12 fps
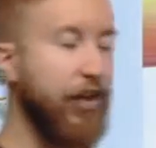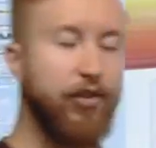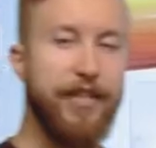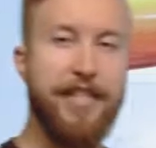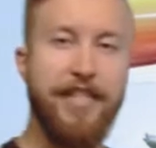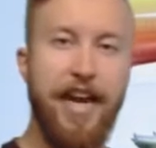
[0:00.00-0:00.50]

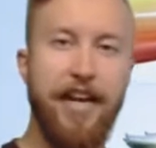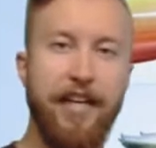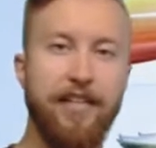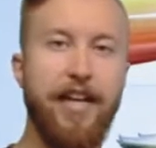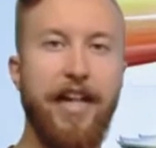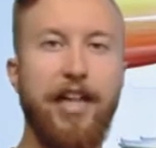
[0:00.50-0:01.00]
actually stayed
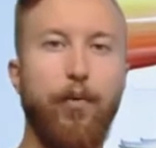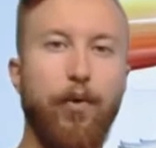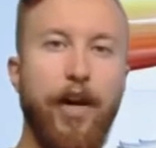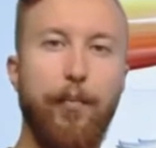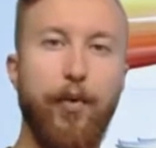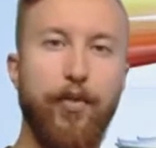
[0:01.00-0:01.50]
exactly
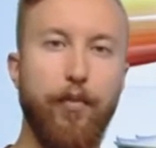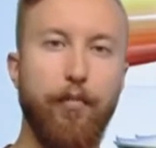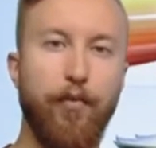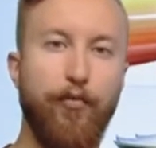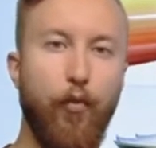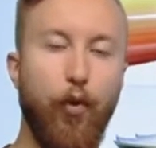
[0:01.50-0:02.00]
where I put
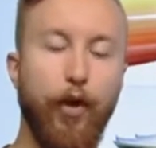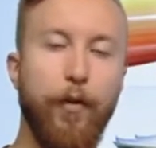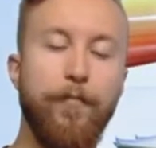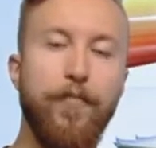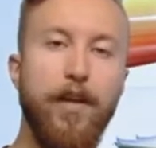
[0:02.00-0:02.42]
them before.